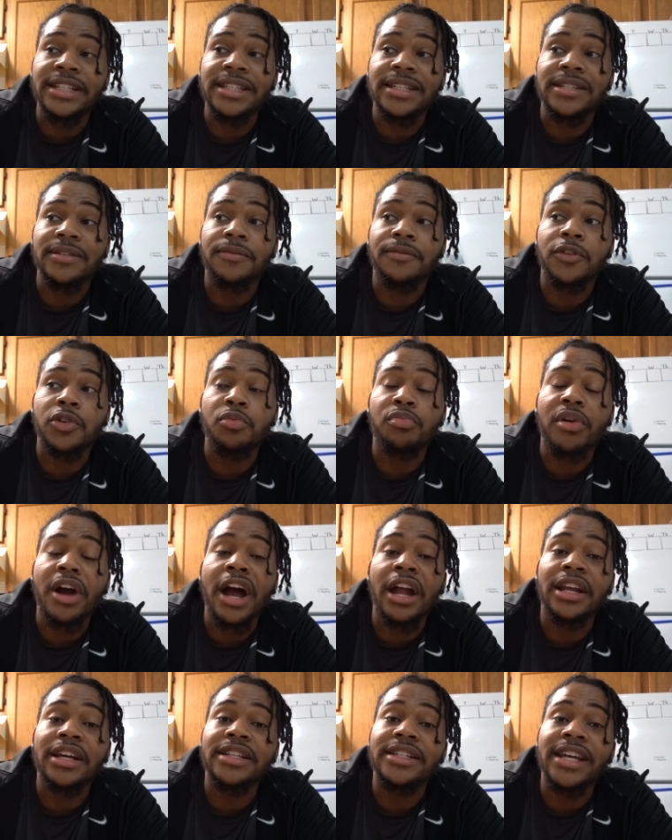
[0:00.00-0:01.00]
there's a few
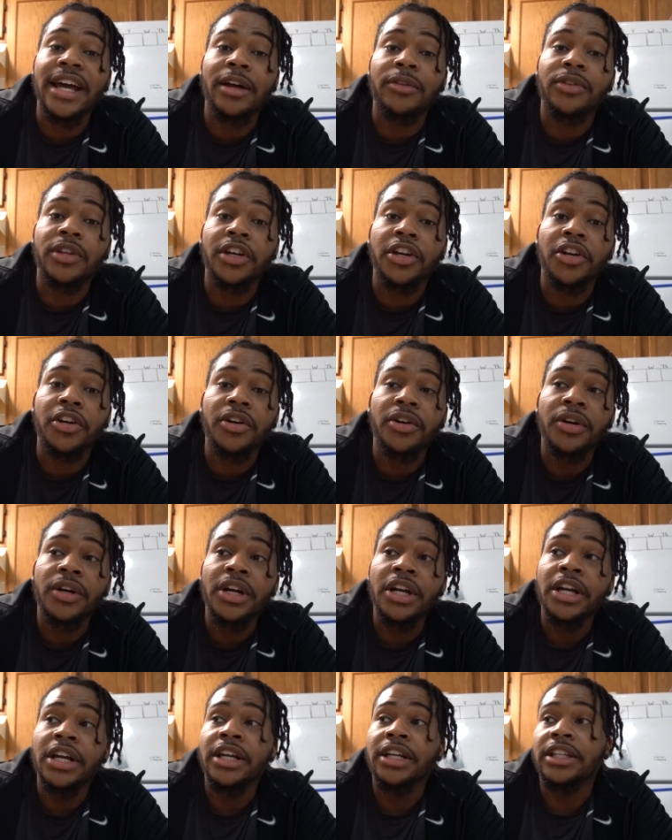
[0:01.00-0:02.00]
products out there
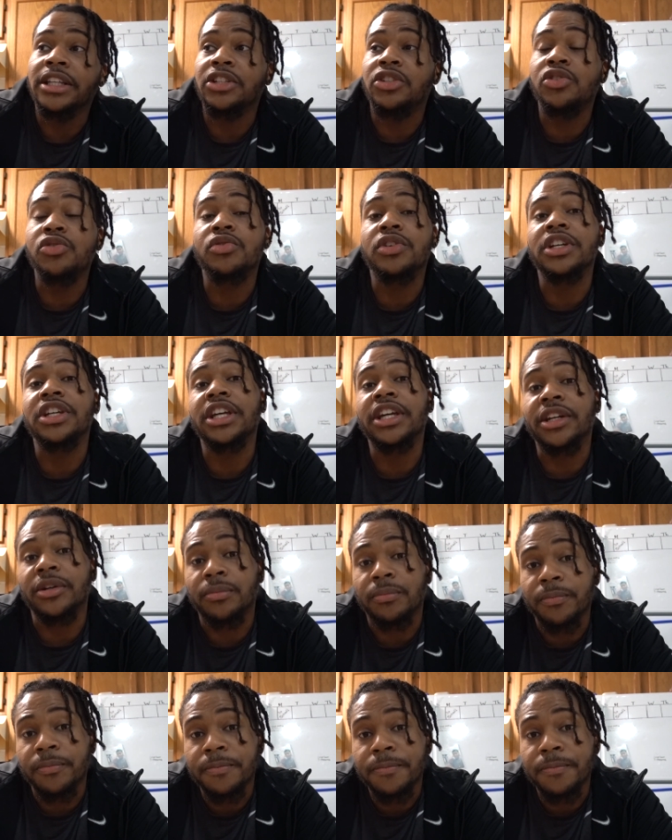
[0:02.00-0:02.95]
that you can get them.